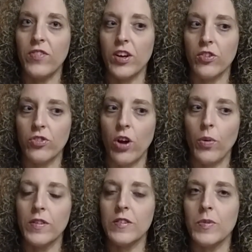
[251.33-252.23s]
fears are,
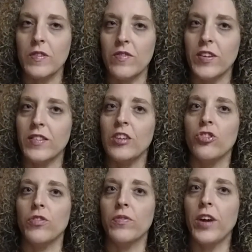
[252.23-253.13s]
what the specific
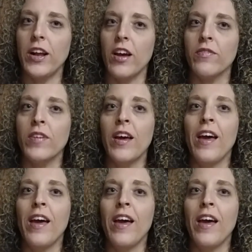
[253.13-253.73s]
things you're afraid of,